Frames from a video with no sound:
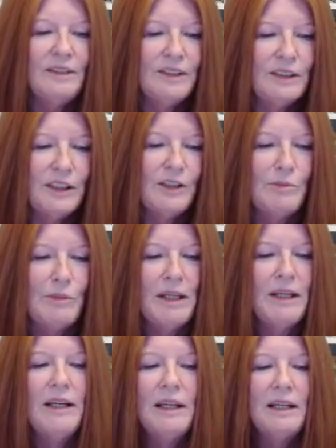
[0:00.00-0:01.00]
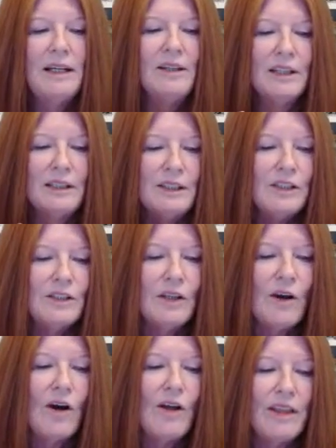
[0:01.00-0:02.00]
excuse me, this is
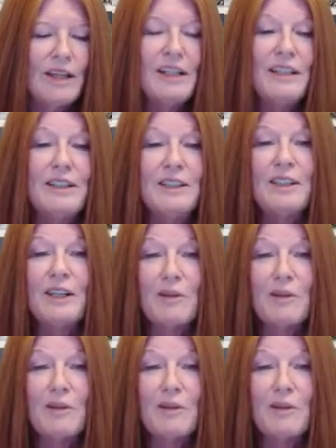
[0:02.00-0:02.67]
all that is,